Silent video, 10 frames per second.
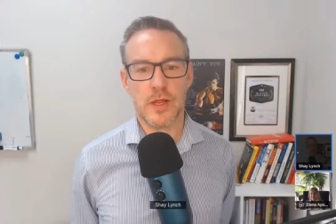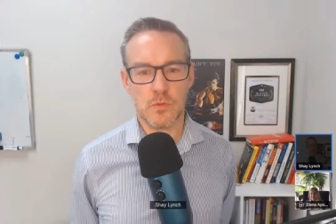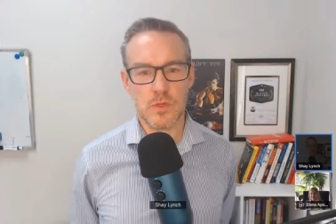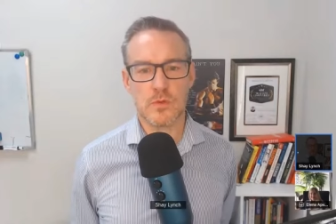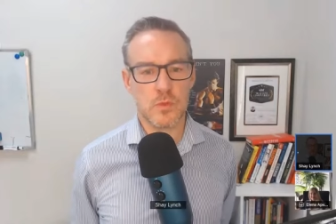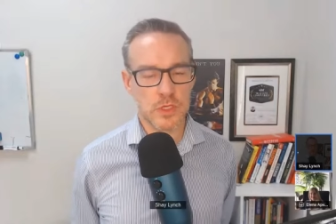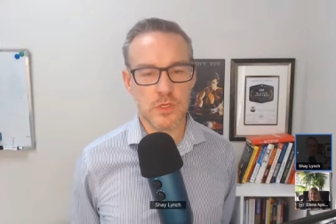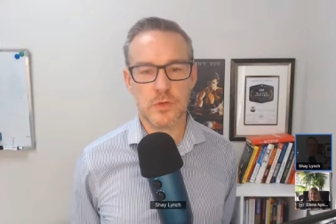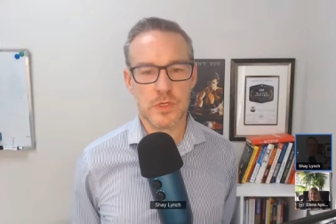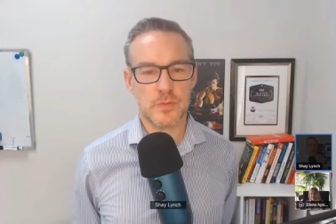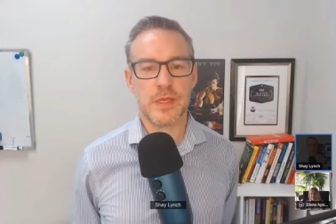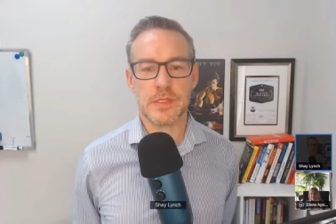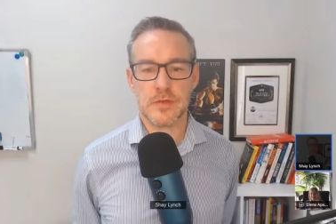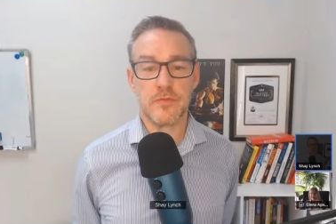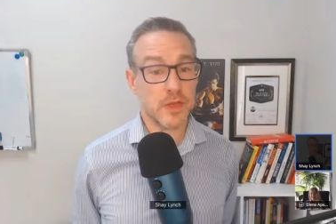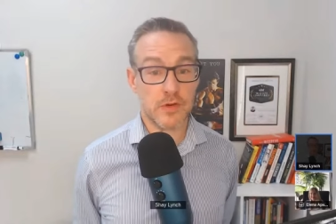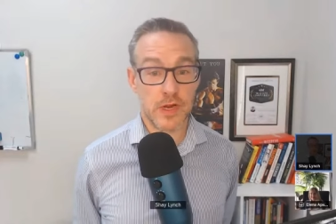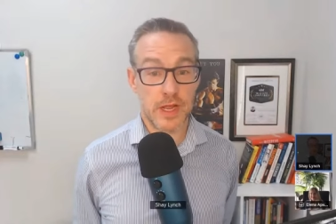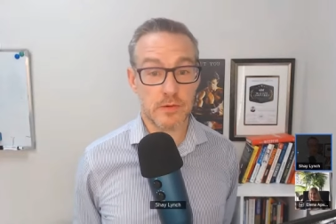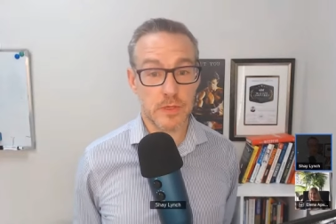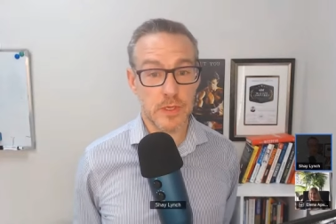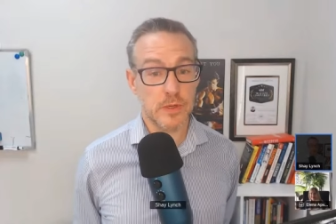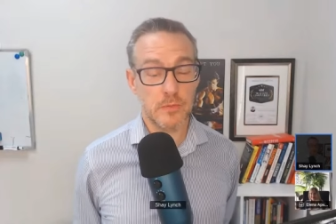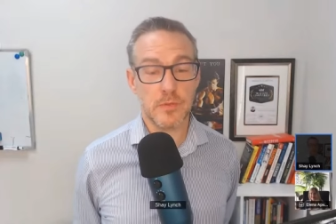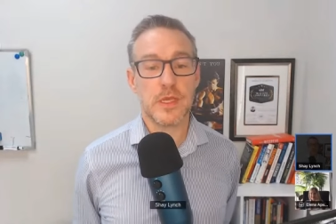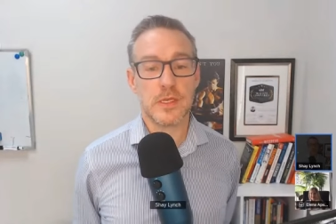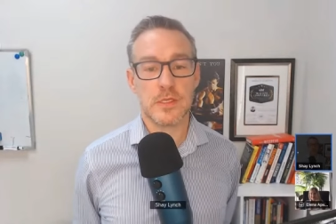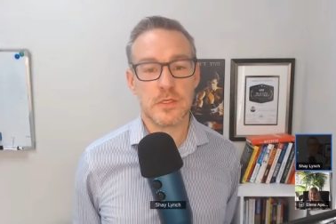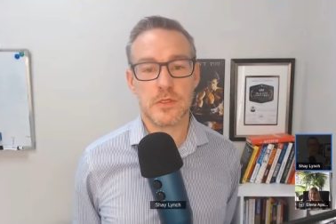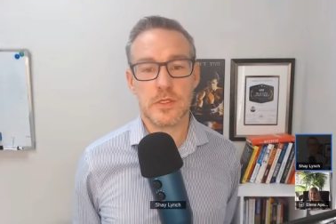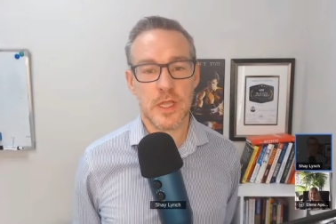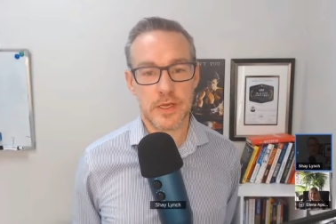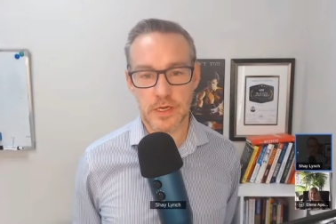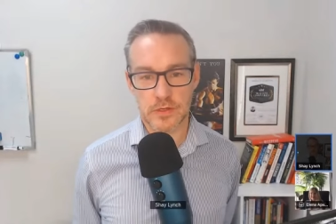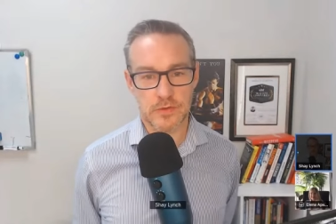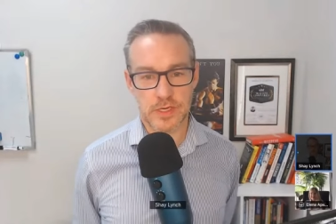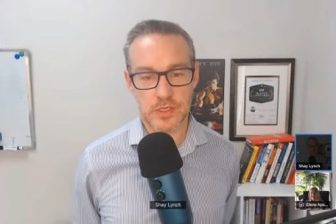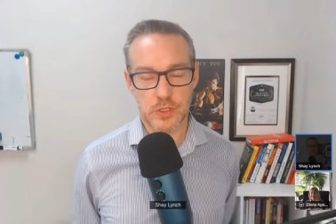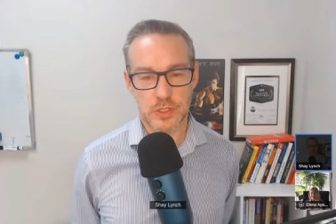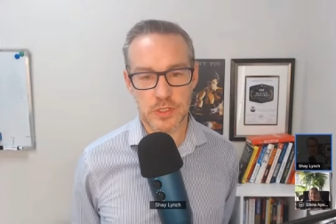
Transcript: will will do its best to figure it out, because it doesn't like contradiction.